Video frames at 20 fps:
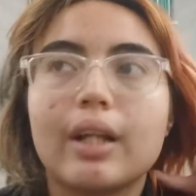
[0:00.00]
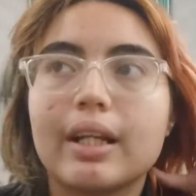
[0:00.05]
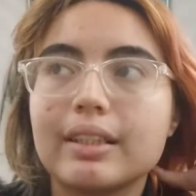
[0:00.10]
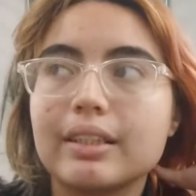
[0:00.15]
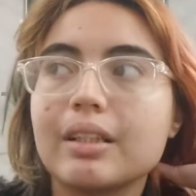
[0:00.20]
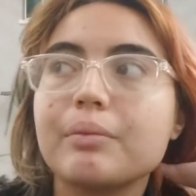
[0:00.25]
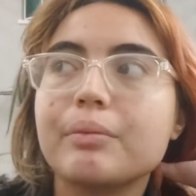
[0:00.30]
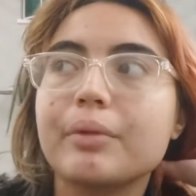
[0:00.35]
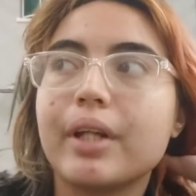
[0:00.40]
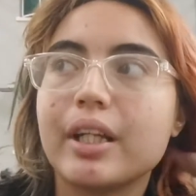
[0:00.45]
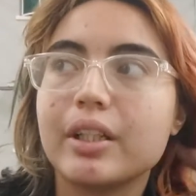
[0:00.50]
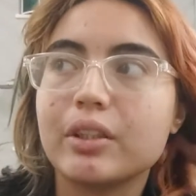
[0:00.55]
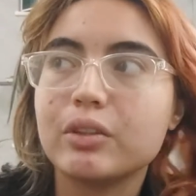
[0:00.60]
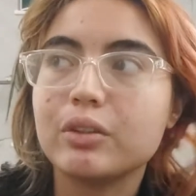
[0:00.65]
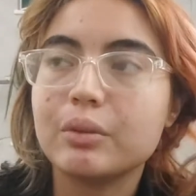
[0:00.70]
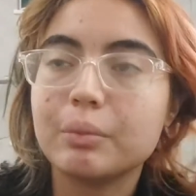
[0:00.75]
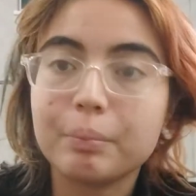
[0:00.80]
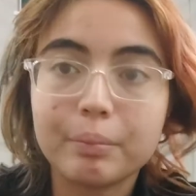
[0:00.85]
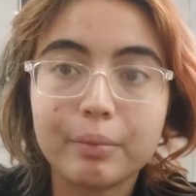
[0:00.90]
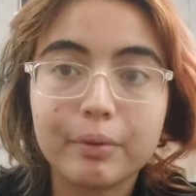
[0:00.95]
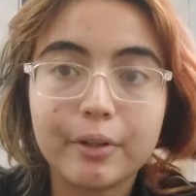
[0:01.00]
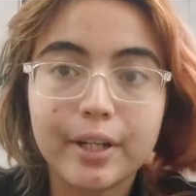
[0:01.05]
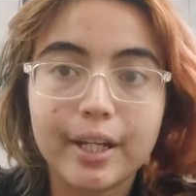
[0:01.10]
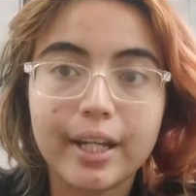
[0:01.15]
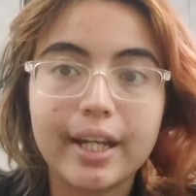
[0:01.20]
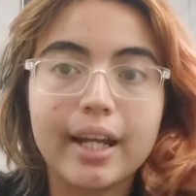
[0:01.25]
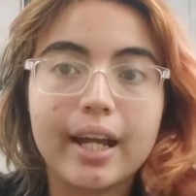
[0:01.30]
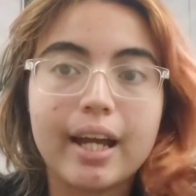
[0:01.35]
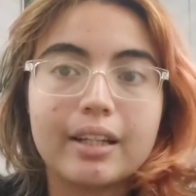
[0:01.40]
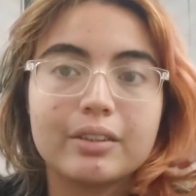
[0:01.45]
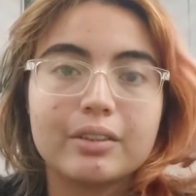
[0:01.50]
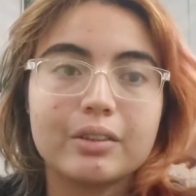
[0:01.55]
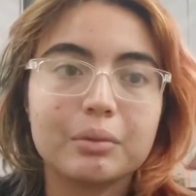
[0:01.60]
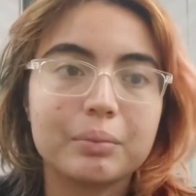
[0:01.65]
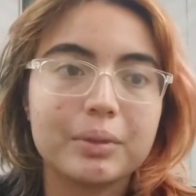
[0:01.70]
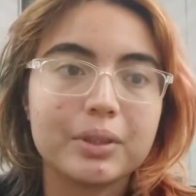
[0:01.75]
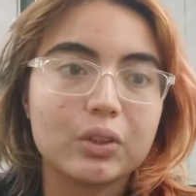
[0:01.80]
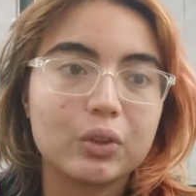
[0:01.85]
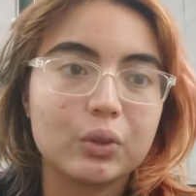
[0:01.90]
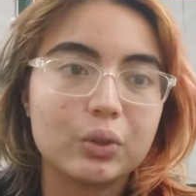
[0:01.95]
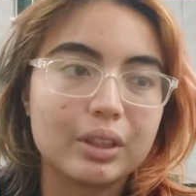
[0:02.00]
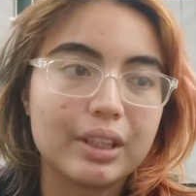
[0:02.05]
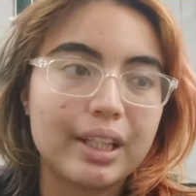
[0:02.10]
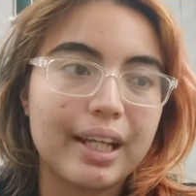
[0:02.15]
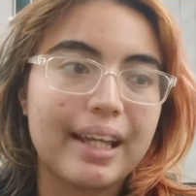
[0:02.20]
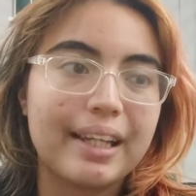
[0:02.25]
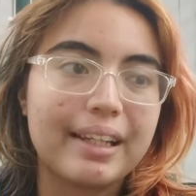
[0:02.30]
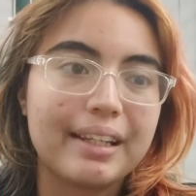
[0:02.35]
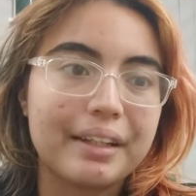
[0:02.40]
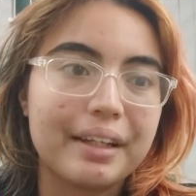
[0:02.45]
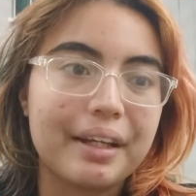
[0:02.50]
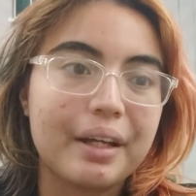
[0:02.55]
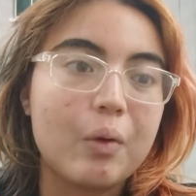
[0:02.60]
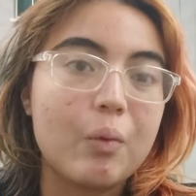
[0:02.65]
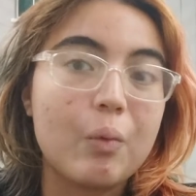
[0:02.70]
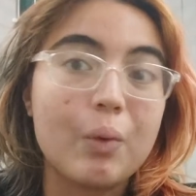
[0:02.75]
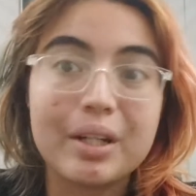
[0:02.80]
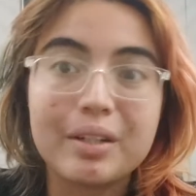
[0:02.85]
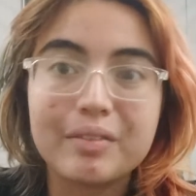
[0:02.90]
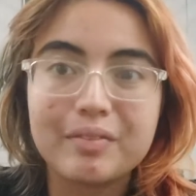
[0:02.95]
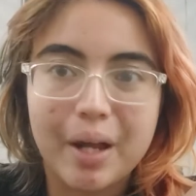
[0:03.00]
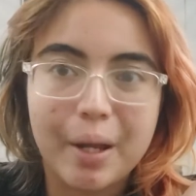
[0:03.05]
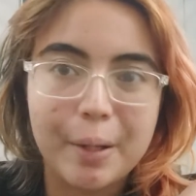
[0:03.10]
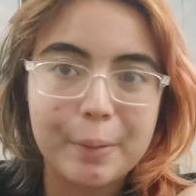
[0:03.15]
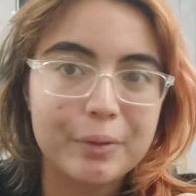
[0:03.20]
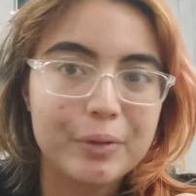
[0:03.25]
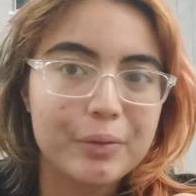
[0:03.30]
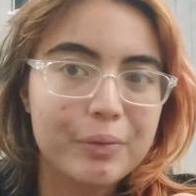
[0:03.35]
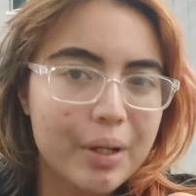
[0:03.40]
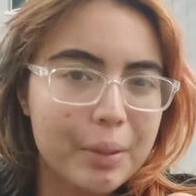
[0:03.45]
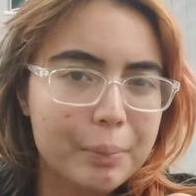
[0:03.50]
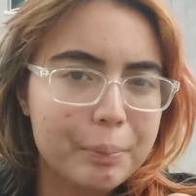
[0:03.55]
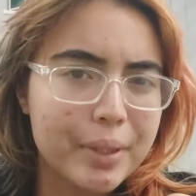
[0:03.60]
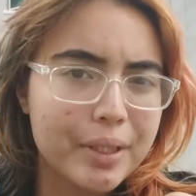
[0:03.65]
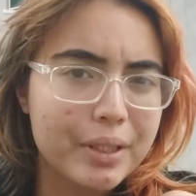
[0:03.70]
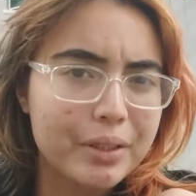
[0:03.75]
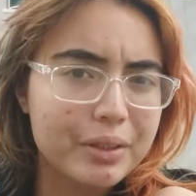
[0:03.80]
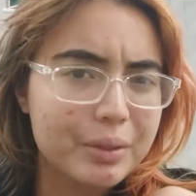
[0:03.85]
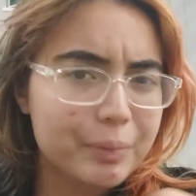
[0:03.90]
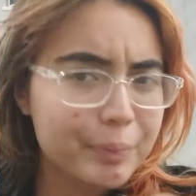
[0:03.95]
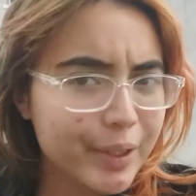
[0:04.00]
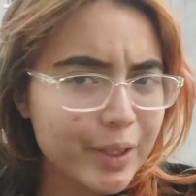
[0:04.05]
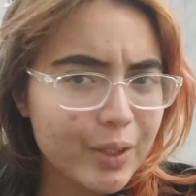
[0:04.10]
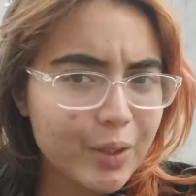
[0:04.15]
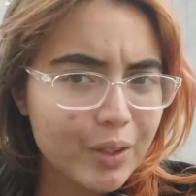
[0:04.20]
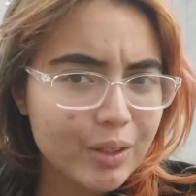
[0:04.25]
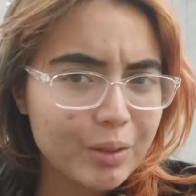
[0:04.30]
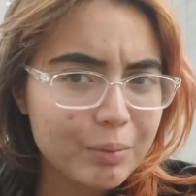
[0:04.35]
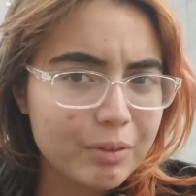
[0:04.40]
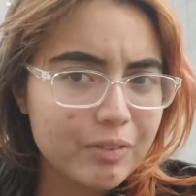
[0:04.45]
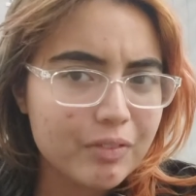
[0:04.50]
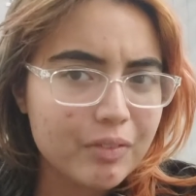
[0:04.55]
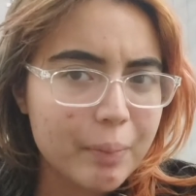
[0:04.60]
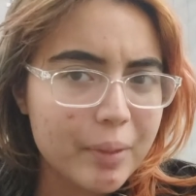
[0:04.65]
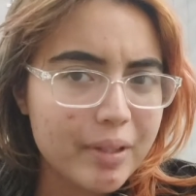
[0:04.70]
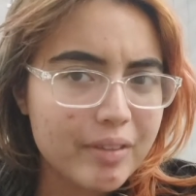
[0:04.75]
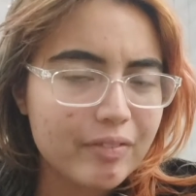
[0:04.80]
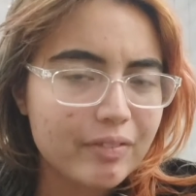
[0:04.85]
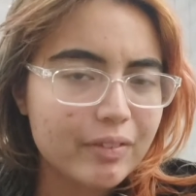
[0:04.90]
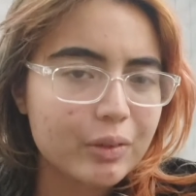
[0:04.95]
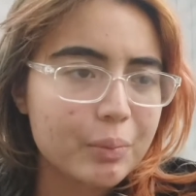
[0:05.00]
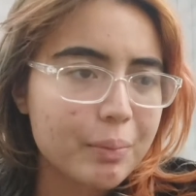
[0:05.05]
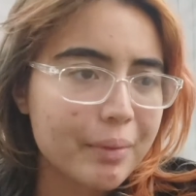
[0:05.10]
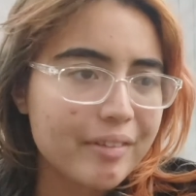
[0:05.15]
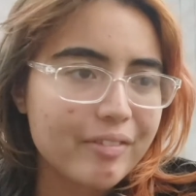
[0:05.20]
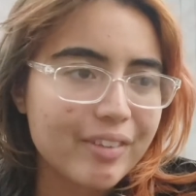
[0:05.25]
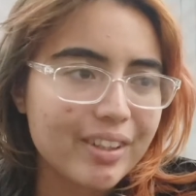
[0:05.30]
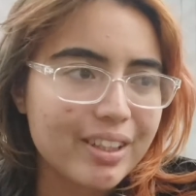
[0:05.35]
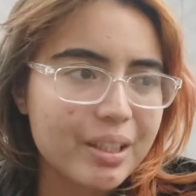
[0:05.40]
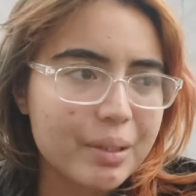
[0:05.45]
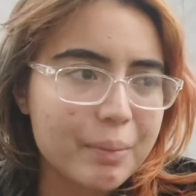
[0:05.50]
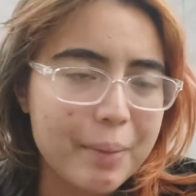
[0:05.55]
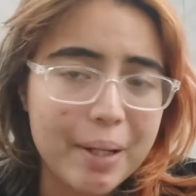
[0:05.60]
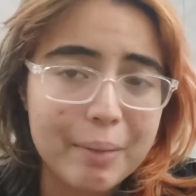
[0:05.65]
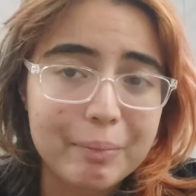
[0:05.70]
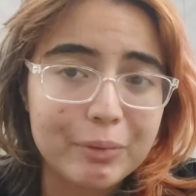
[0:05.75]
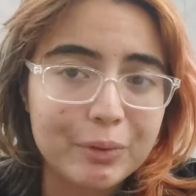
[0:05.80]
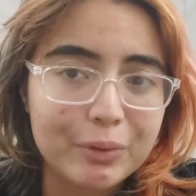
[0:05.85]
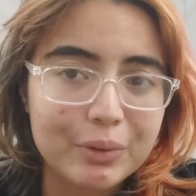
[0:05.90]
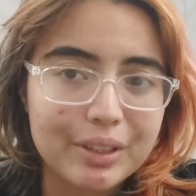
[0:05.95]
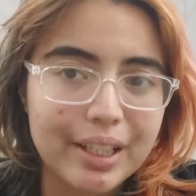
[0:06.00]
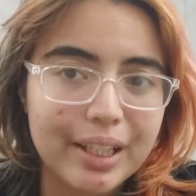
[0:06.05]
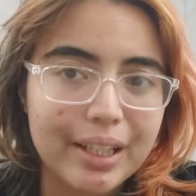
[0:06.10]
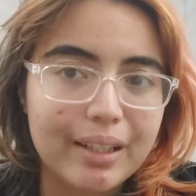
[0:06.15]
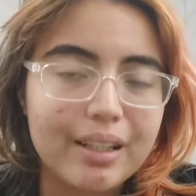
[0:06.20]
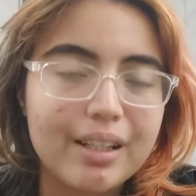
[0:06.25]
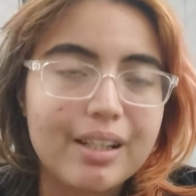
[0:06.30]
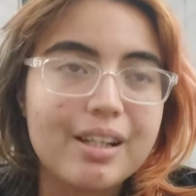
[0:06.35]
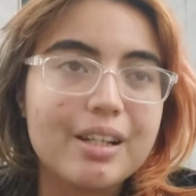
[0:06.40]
last time when I used to pray, I used to be so scared that what if I'm the one meant to spread the gospel to my father, but I'm too scared.